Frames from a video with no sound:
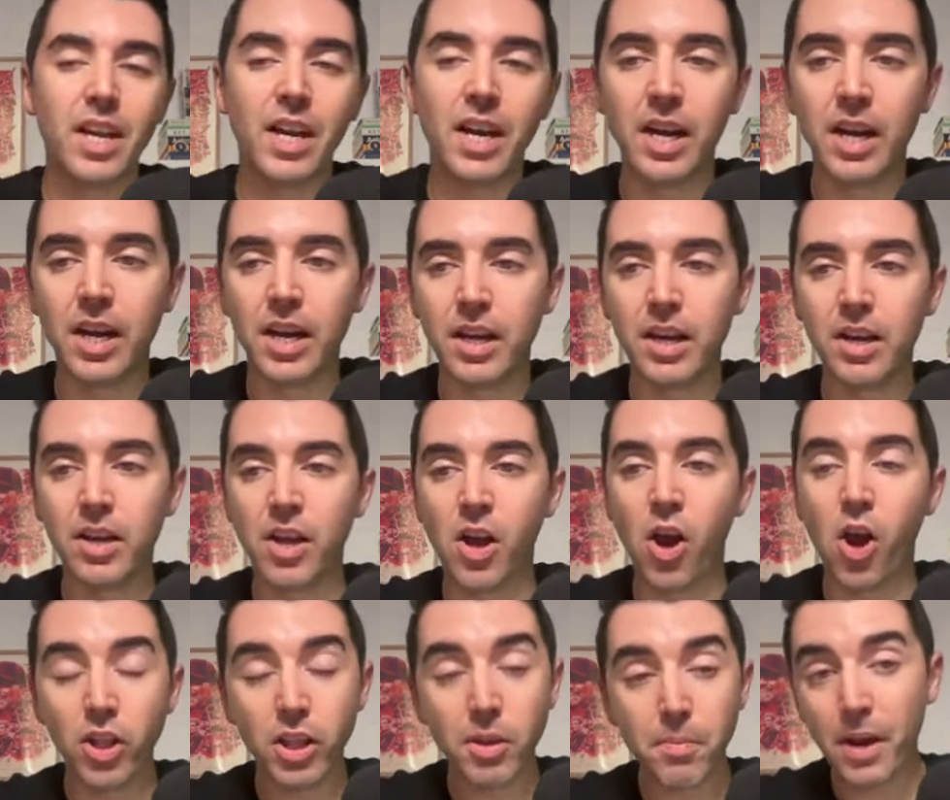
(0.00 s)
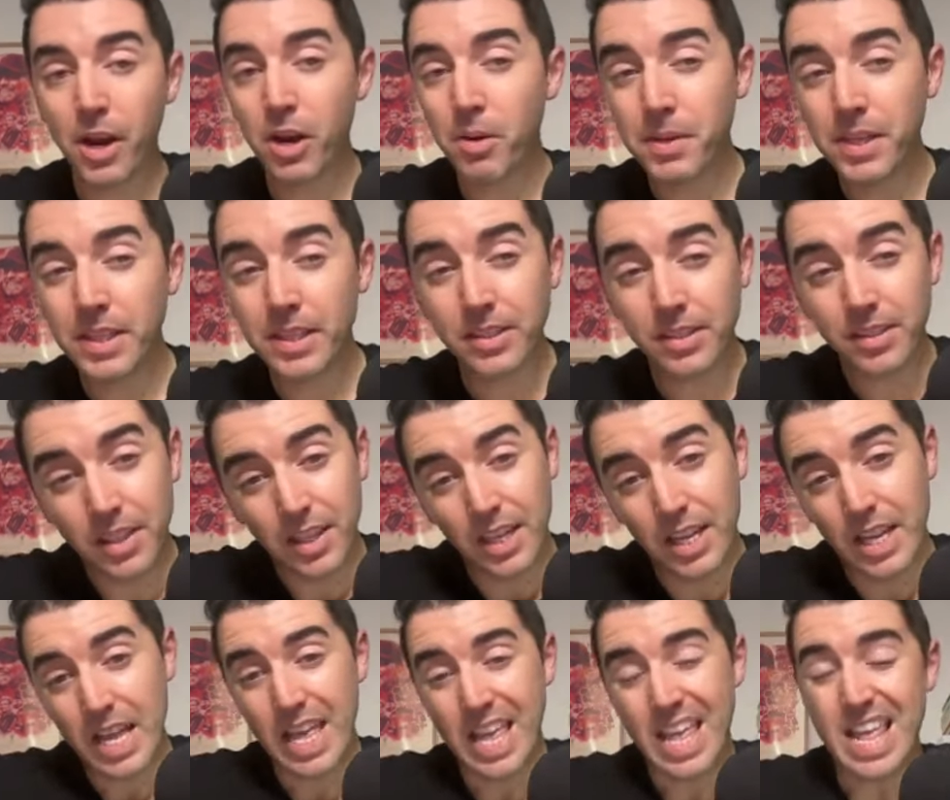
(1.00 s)
Ollie Bearman
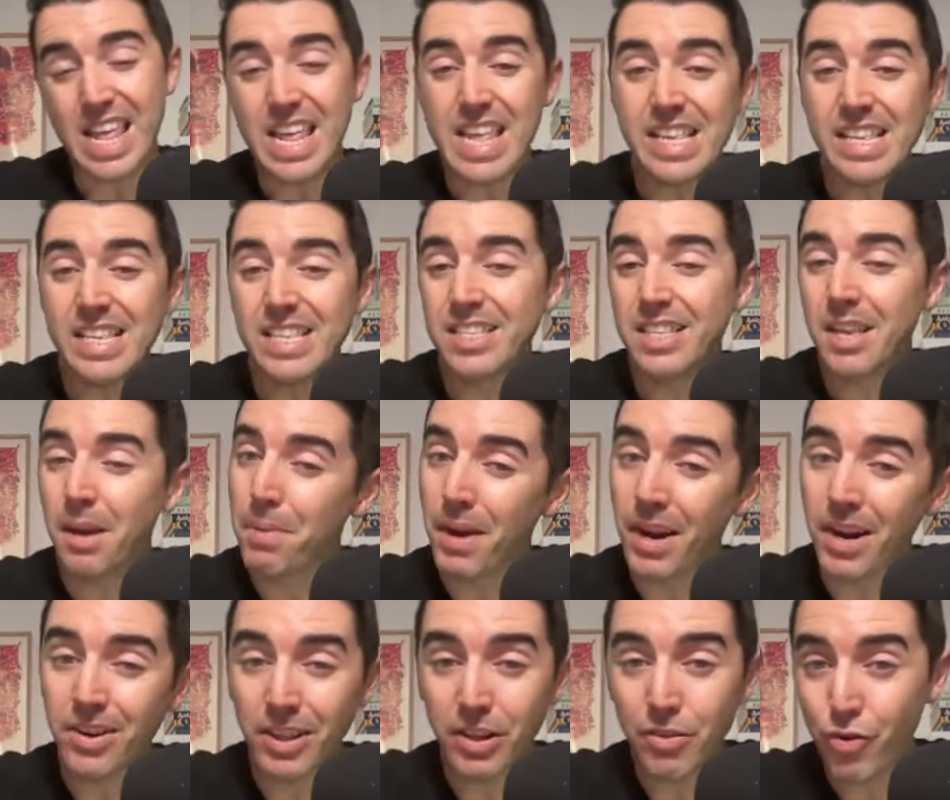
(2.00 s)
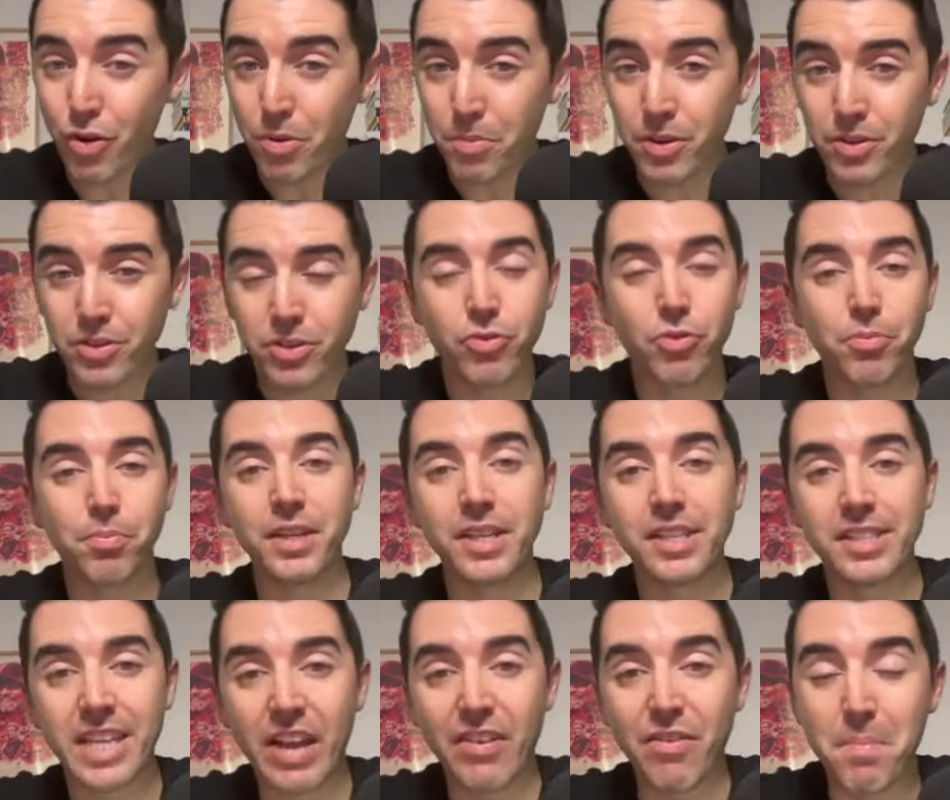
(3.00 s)
is apparently rumored to
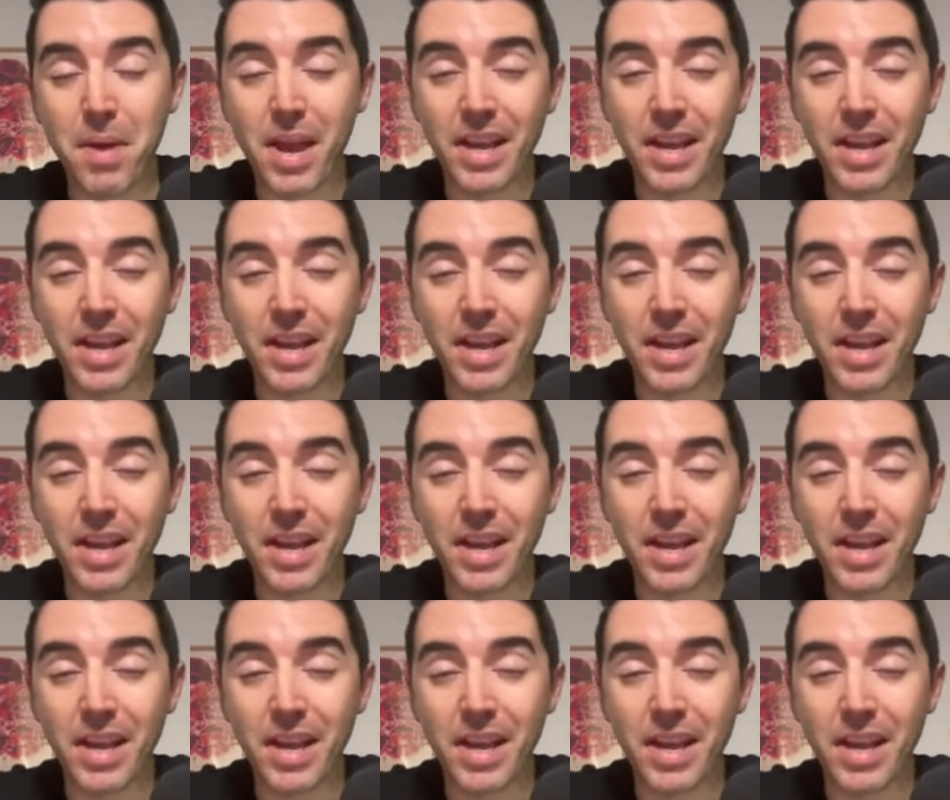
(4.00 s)
replace Kevin